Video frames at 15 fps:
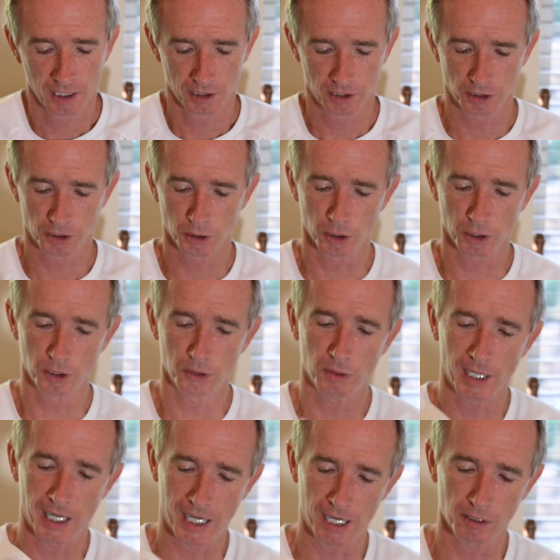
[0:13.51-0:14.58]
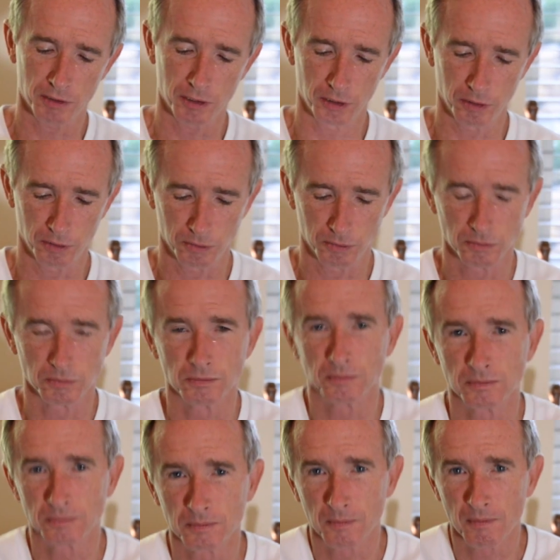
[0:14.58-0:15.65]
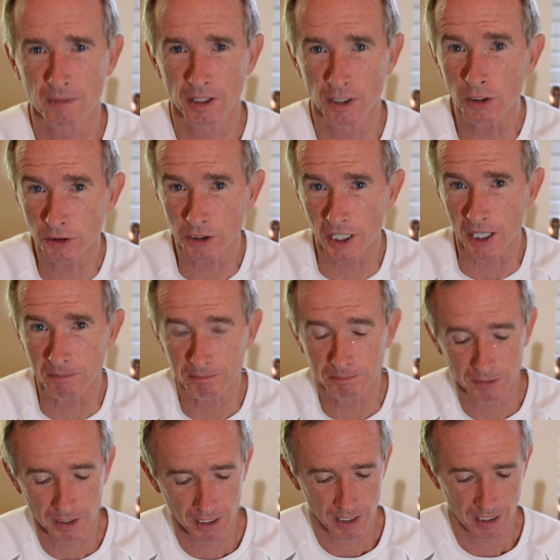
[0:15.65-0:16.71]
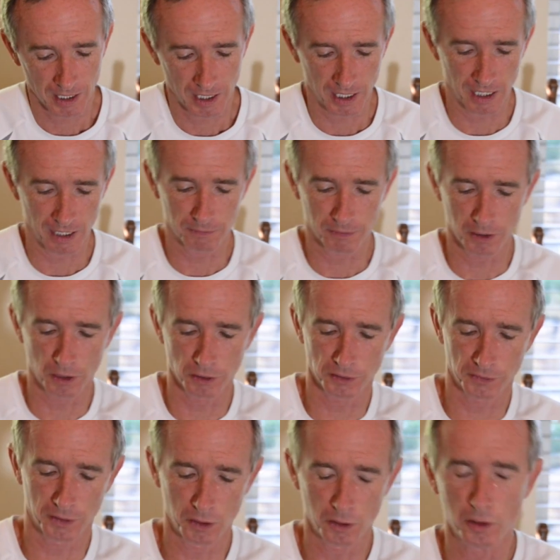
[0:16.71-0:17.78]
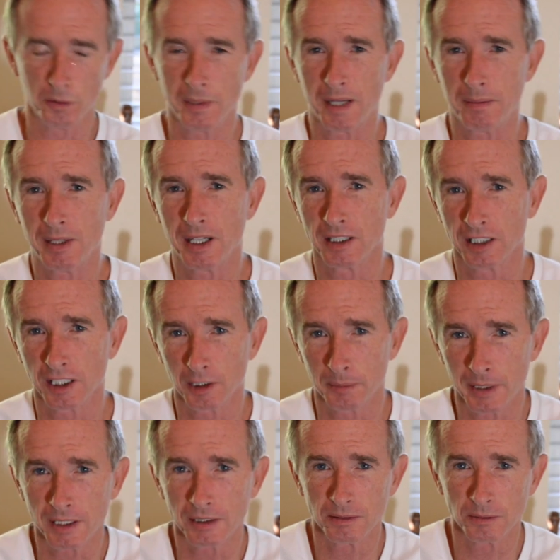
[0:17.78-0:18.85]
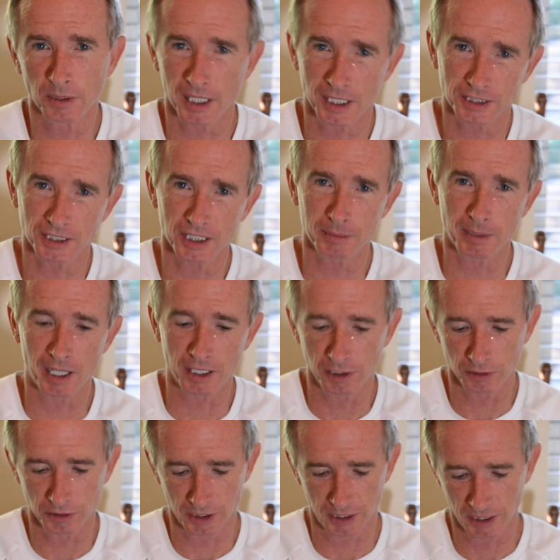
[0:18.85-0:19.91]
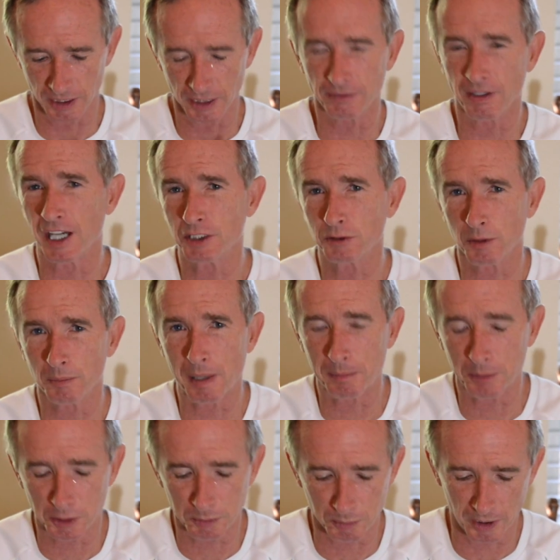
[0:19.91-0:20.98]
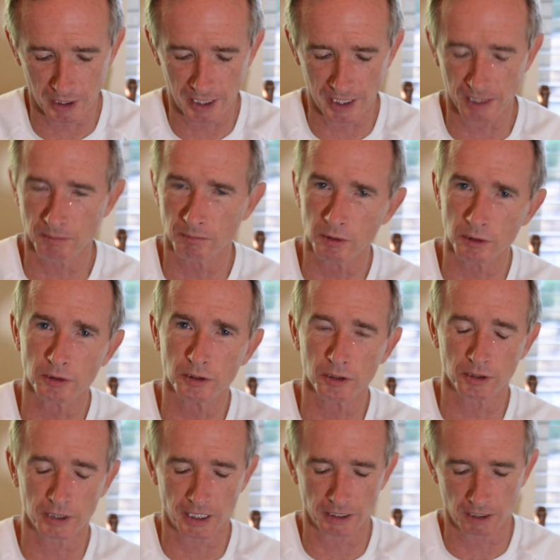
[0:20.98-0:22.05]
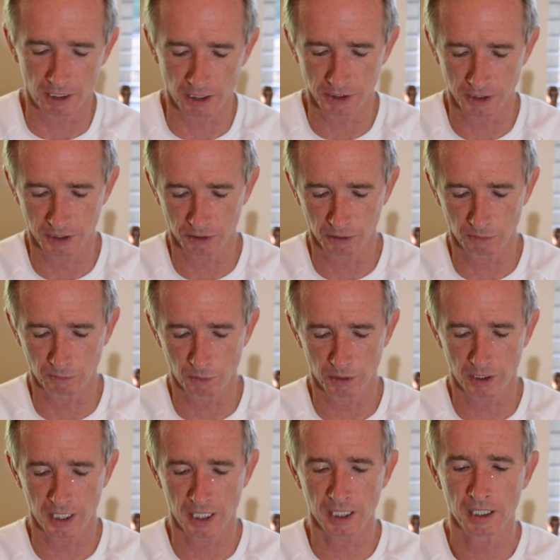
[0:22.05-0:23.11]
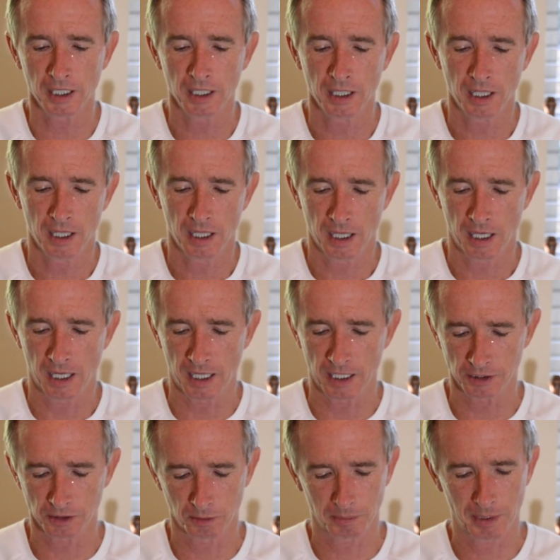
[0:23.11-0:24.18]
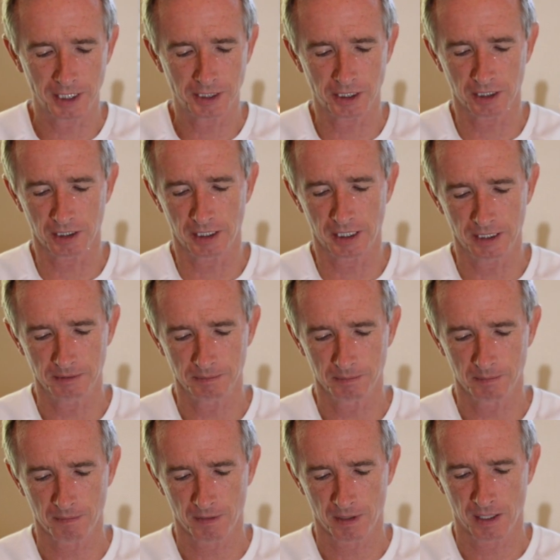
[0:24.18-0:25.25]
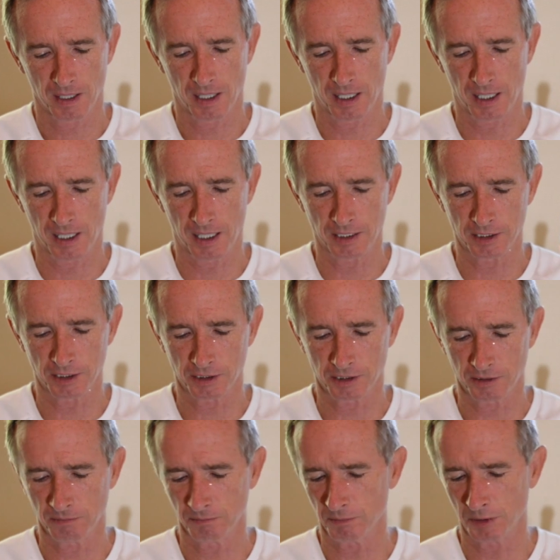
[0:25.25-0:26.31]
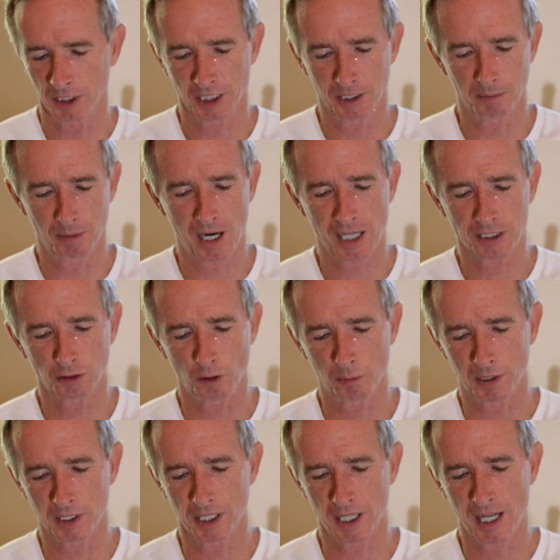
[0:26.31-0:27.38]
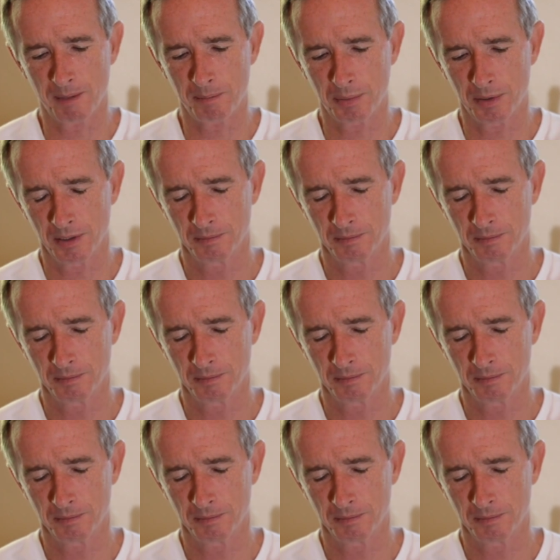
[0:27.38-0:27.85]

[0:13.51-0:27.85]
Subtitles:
to show you how to use them. For those of you who may be a little bit reticent about using a device with pepper spray and Bluetooth technology and so forth in it. So basically, just when you get the box, open it up,